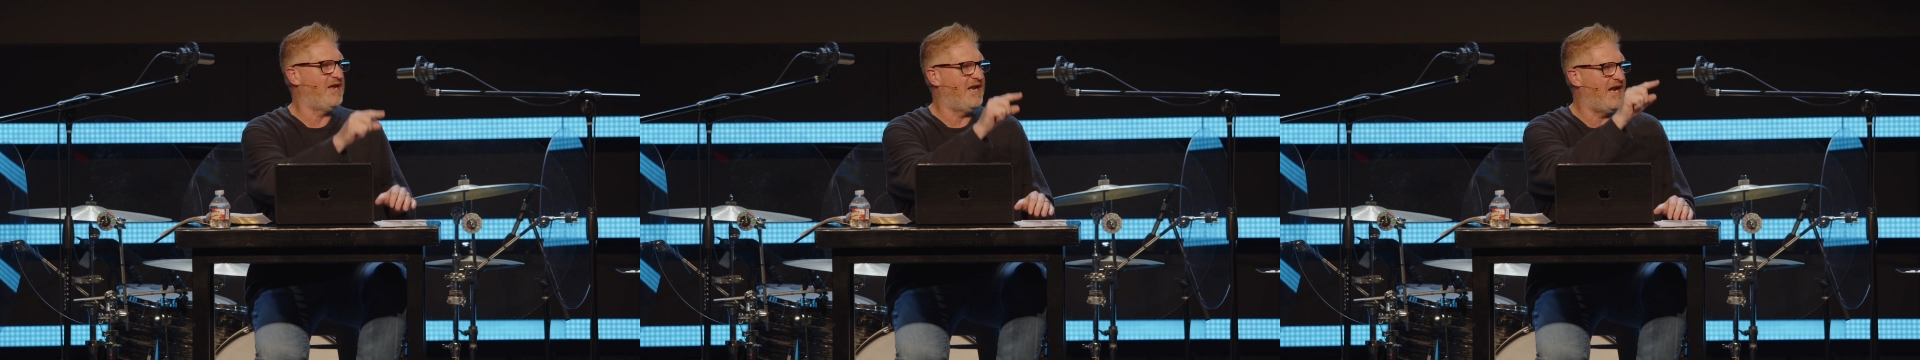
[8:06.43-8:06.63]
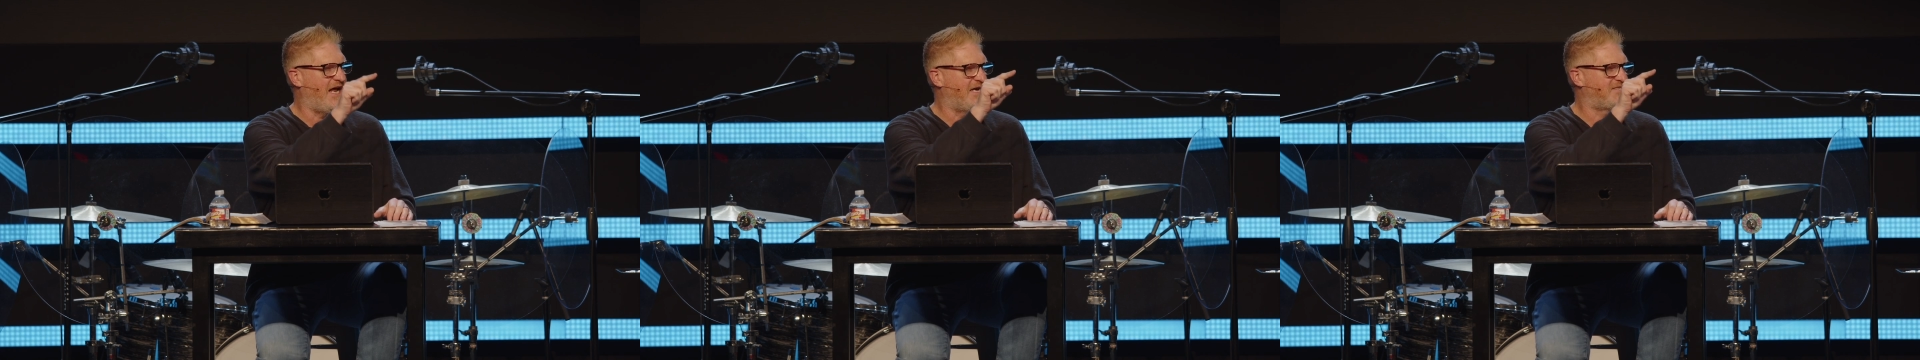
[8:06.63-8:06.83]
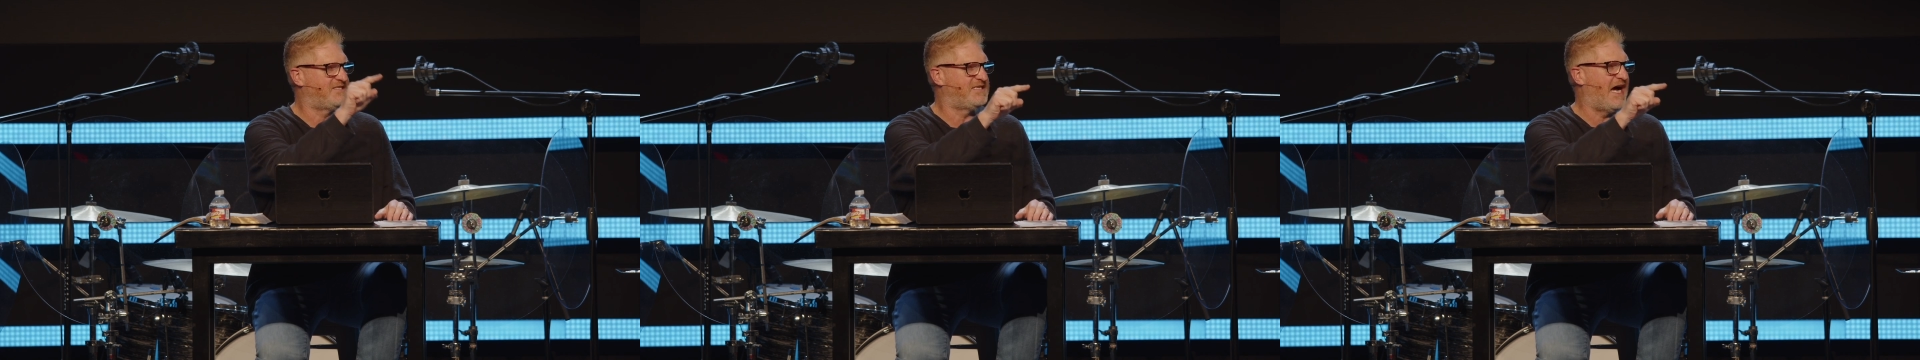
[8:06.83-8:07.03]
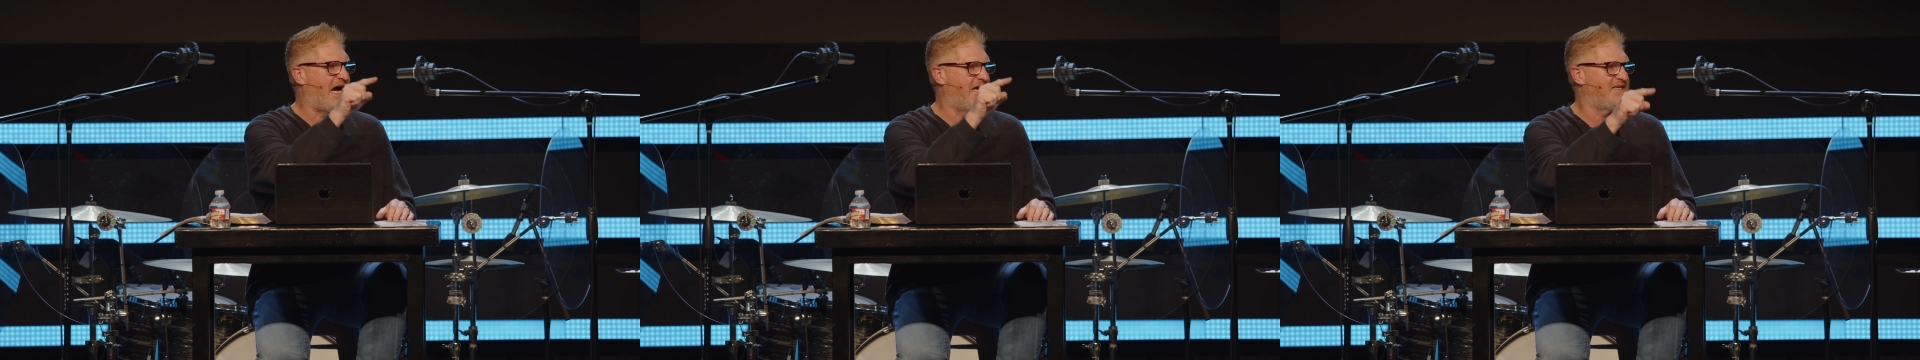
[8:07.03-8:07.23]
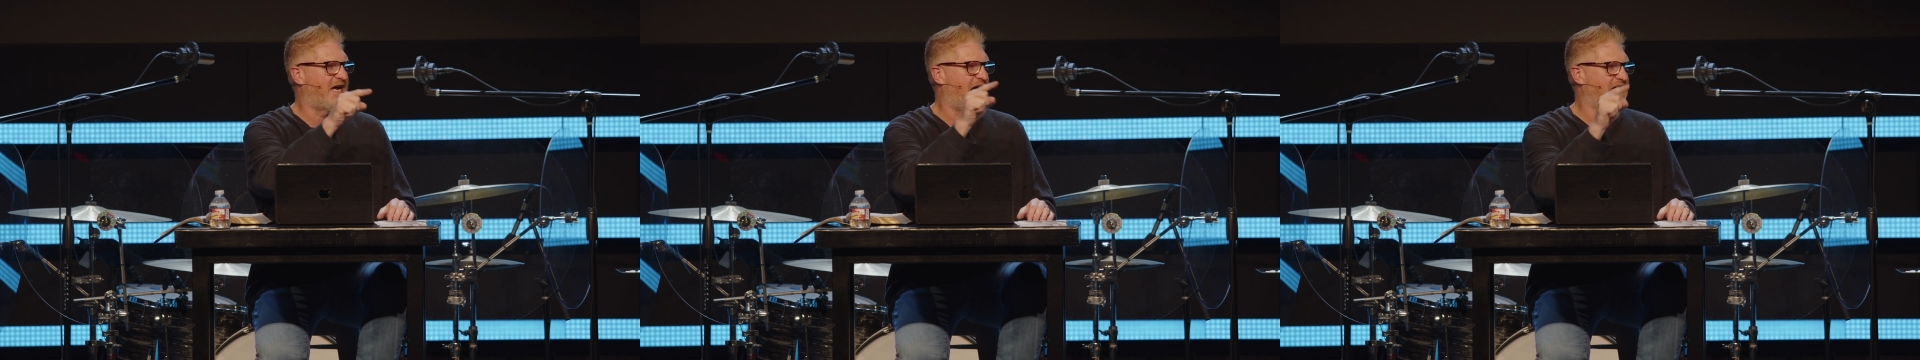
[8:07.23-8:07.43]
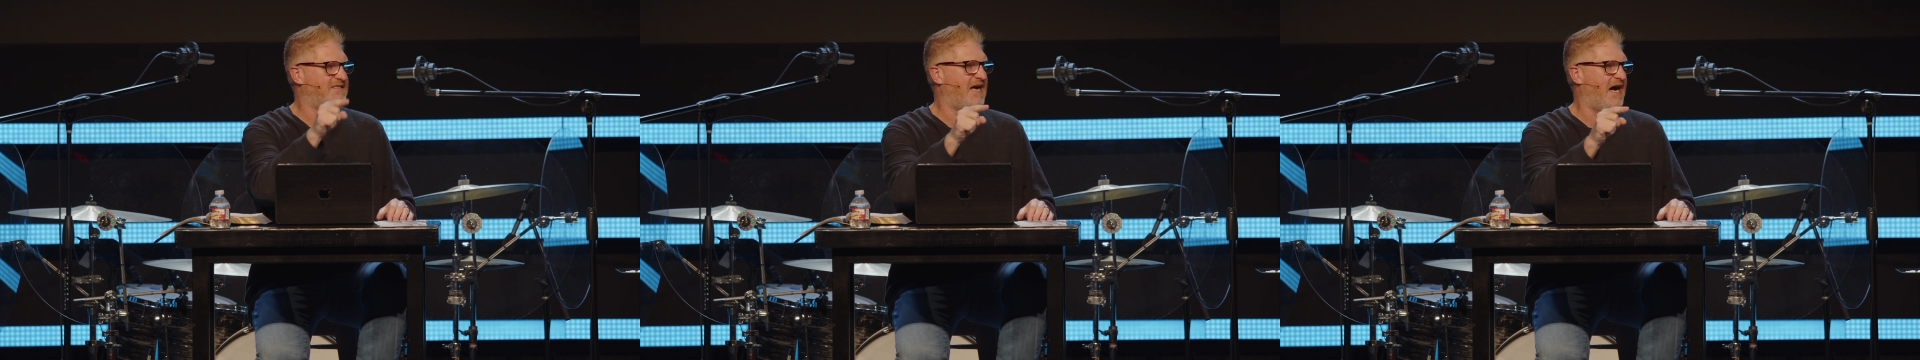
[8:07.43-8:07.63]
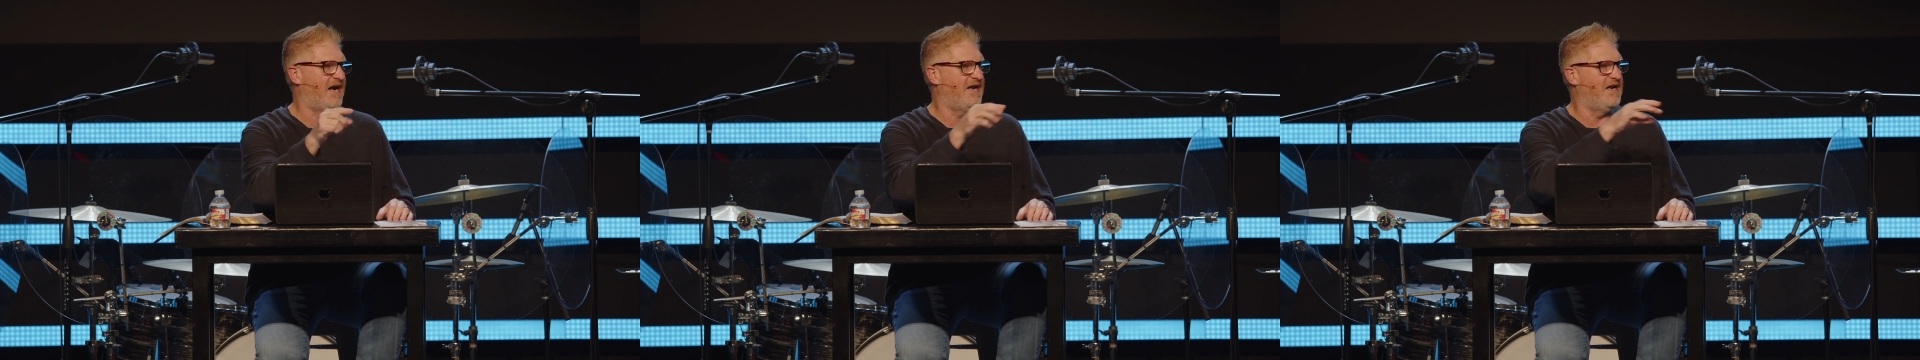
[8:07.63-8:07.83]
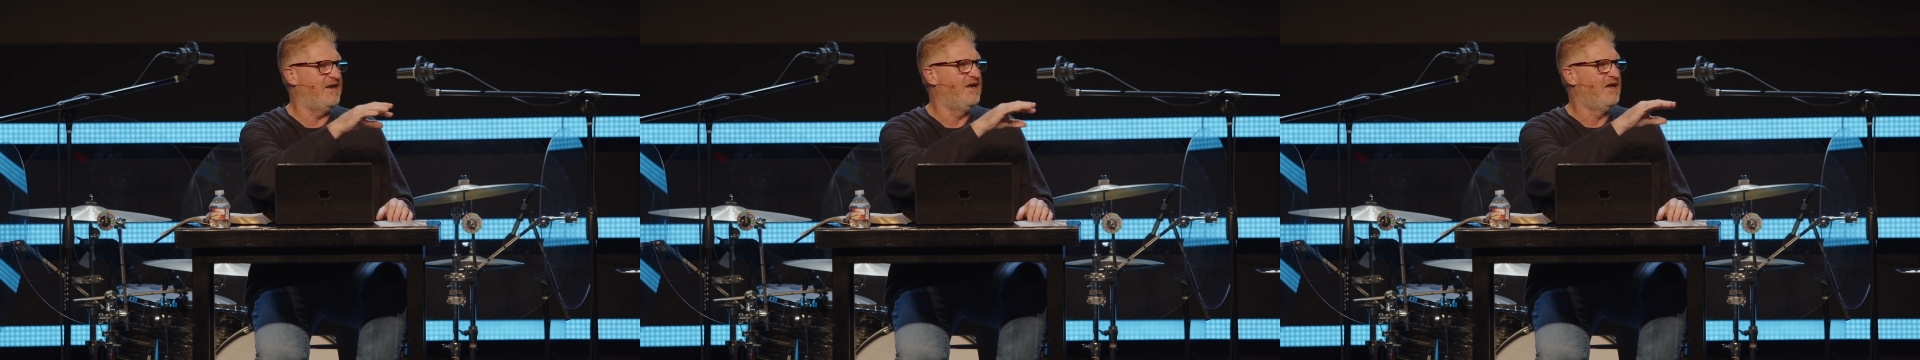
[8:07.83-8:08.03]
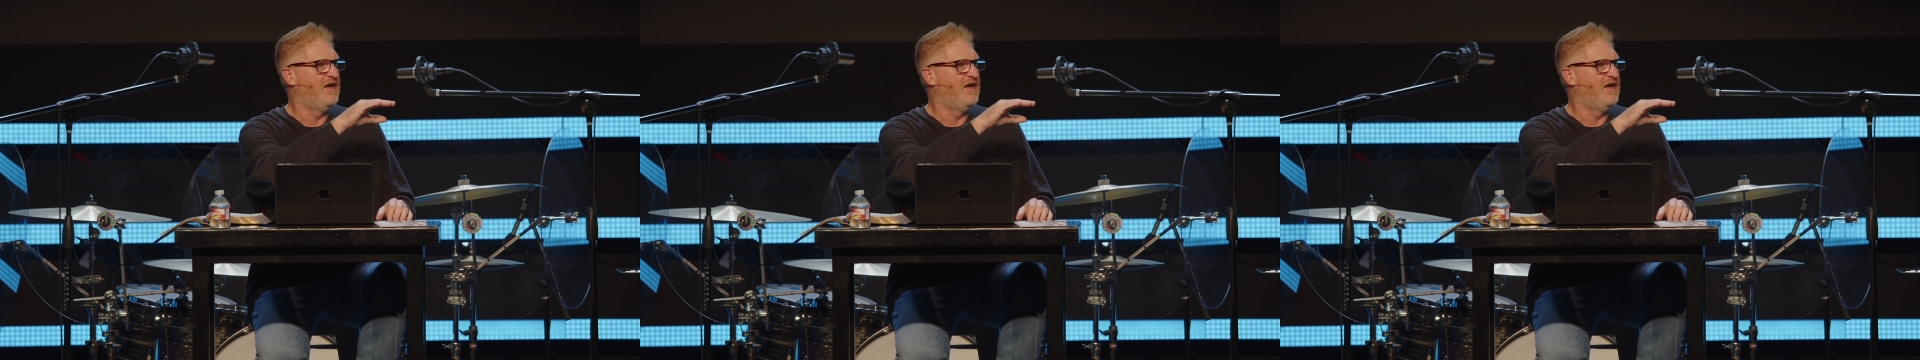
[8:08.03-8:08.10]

it has In